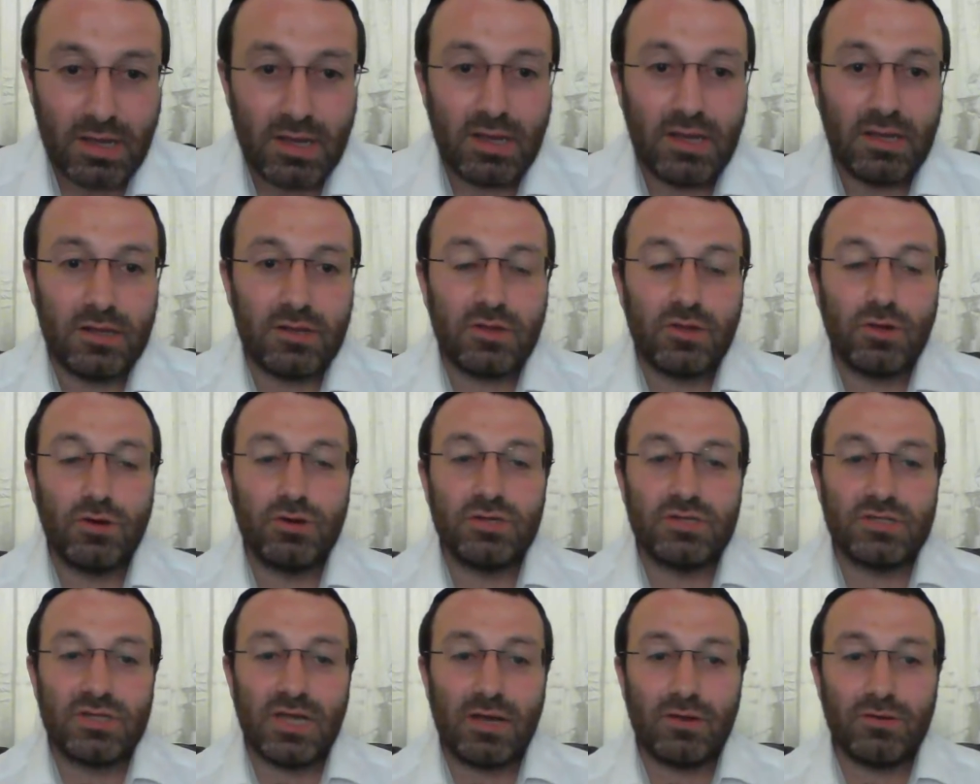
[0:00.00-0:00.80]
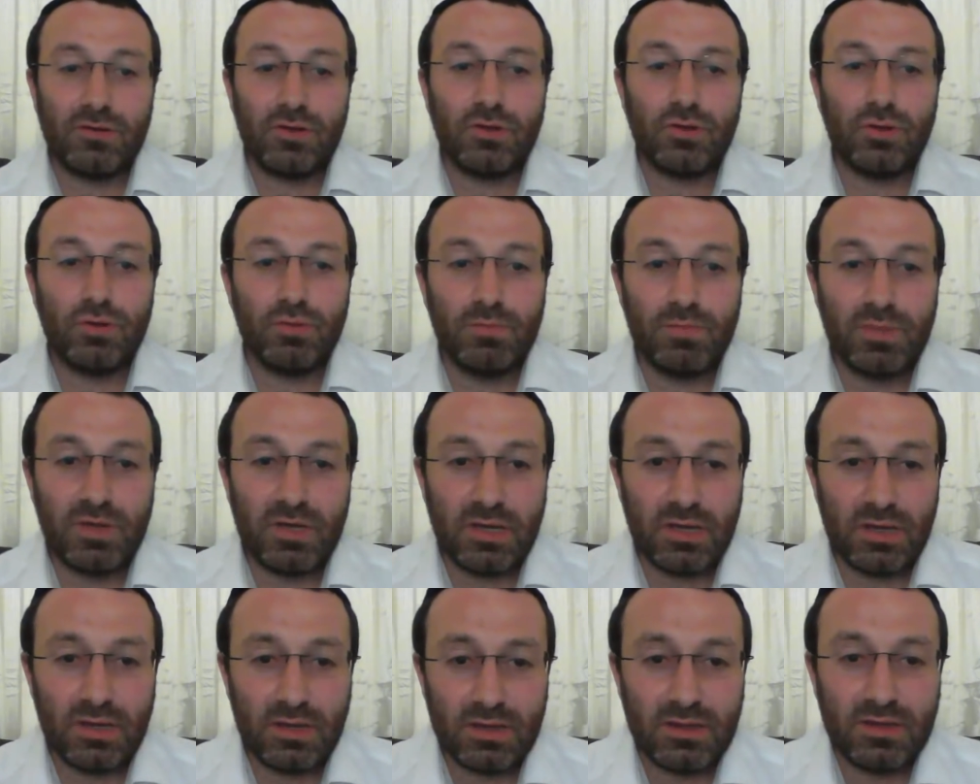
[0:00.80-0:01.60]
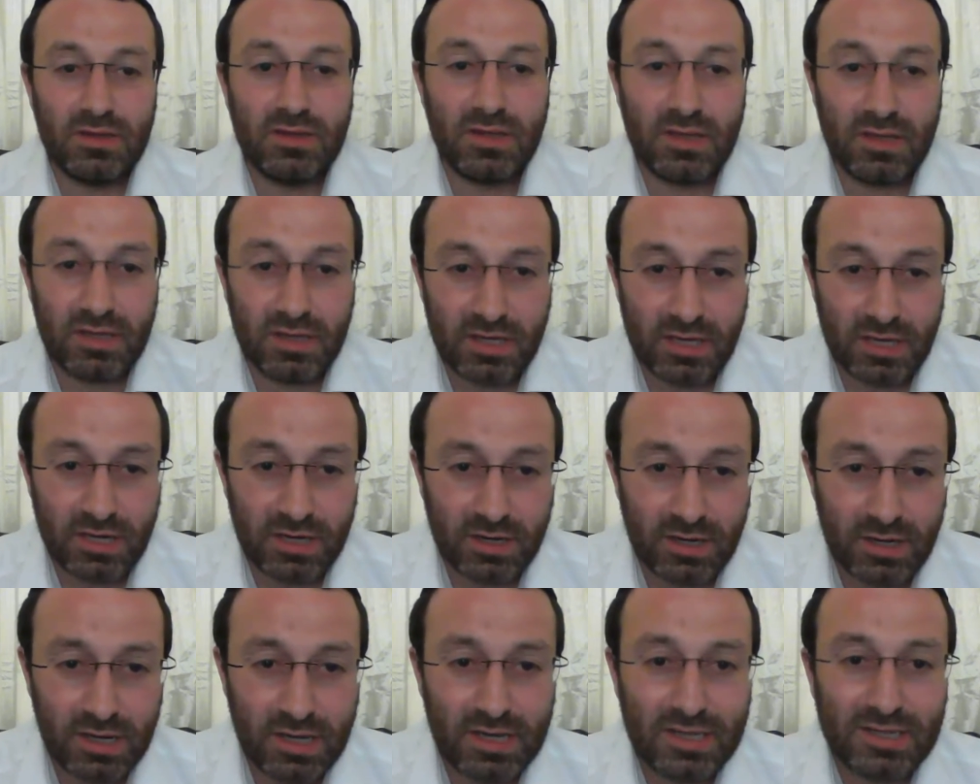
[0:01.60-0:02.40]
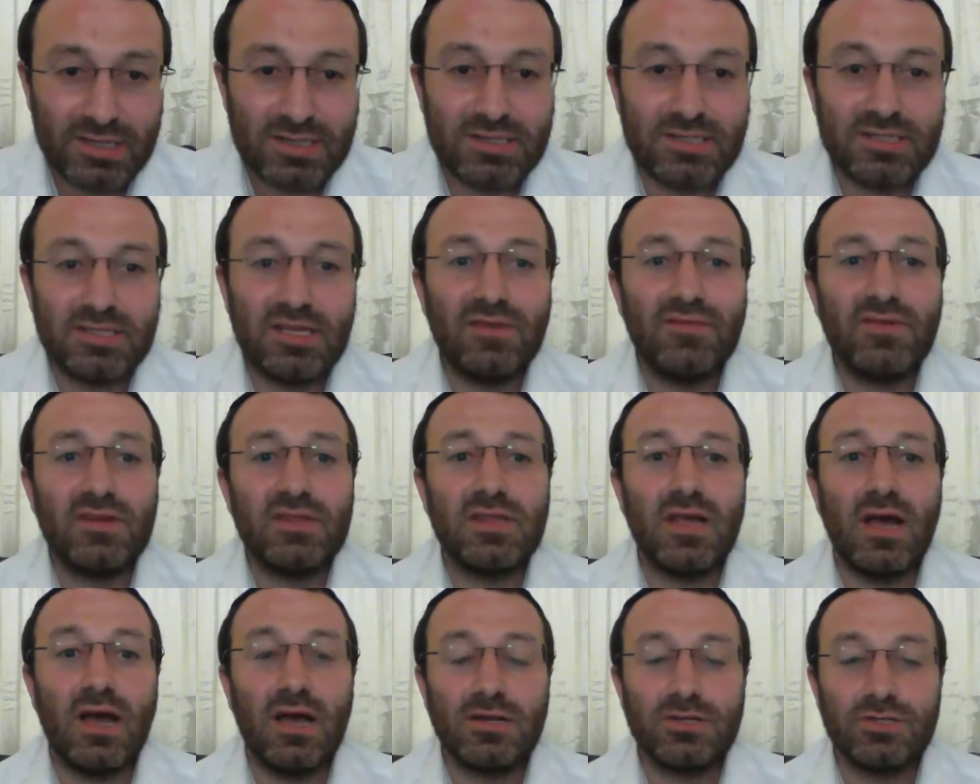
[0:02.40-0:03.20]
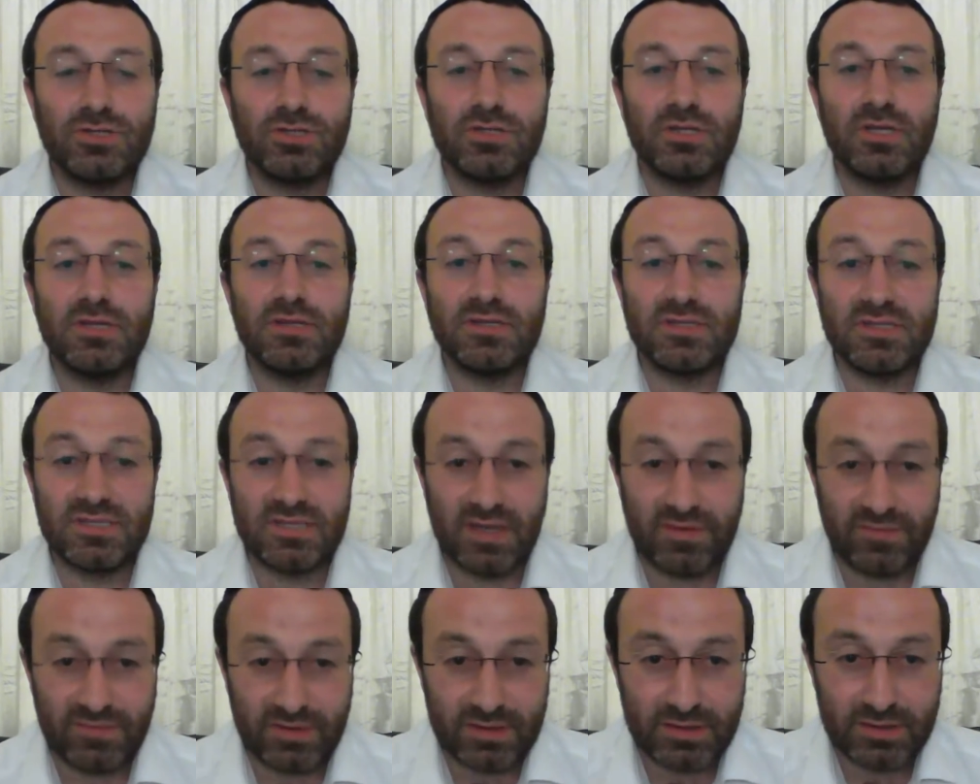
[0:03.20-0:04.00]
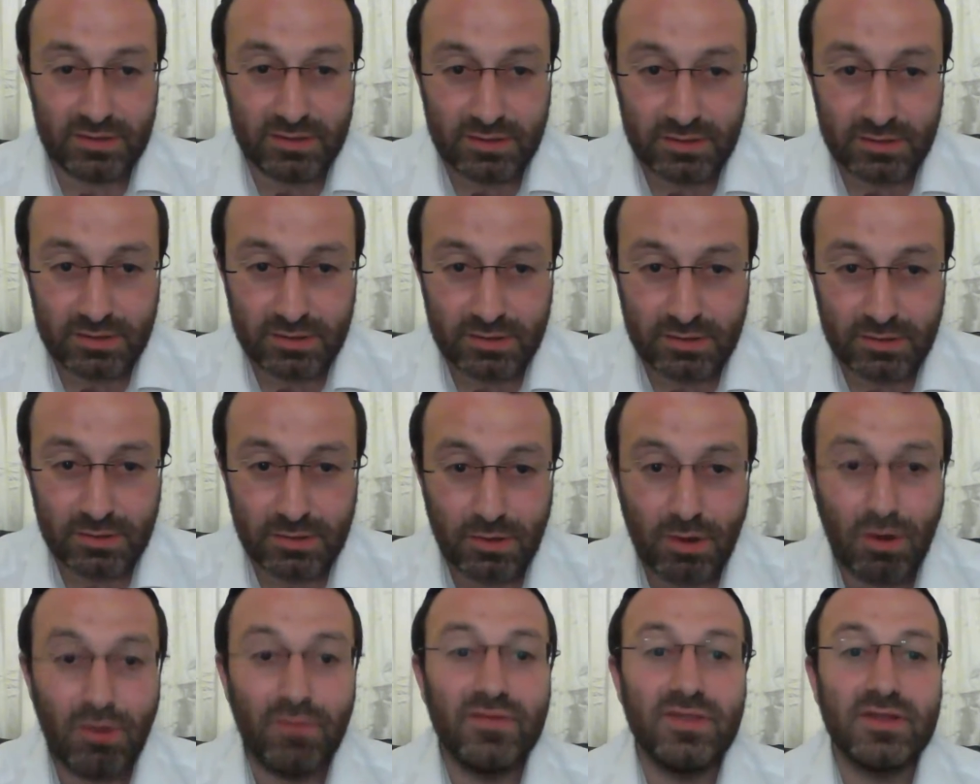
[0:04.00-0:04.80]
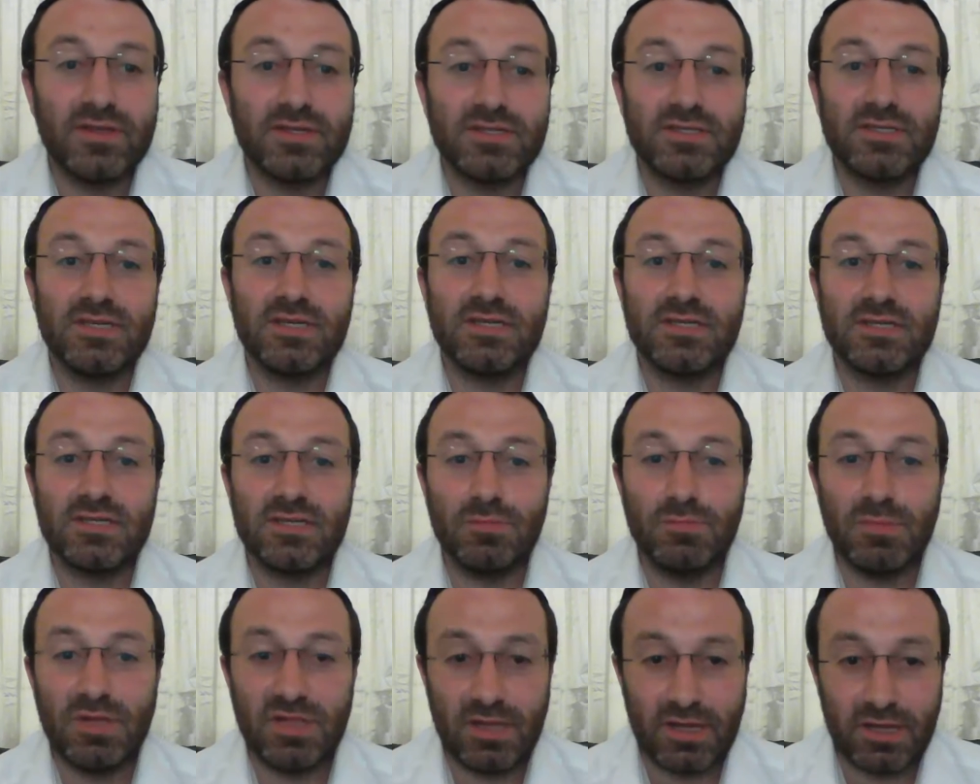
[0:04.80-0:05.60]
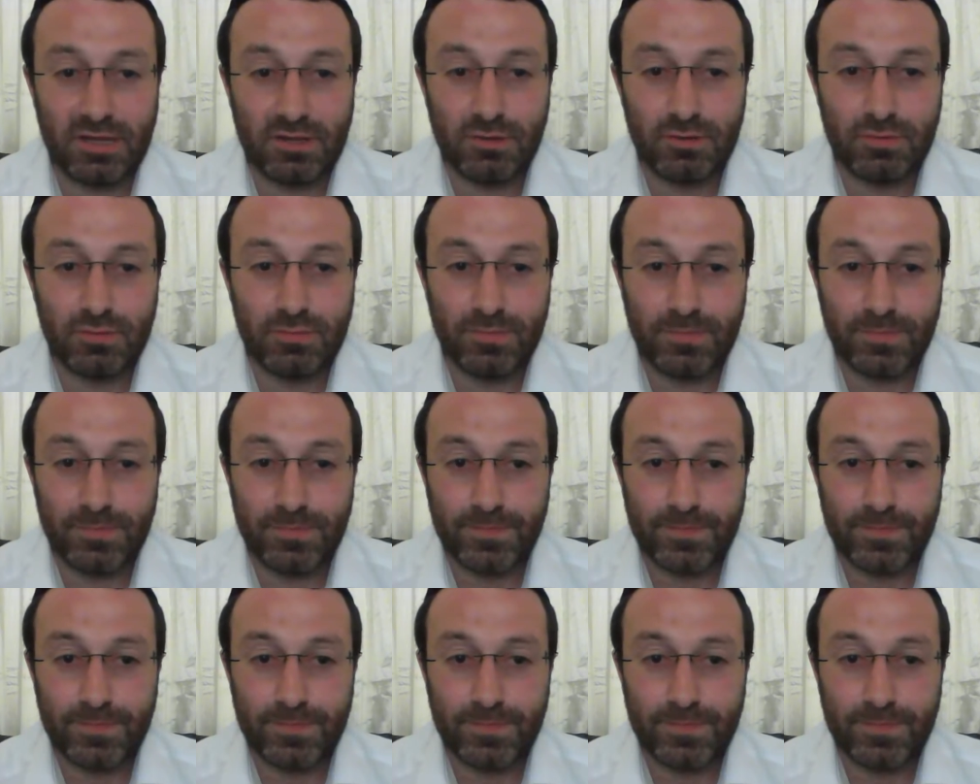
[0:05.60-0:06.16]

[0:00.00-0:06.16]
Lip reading: it turns out to be the year 707 of the 6th millennium.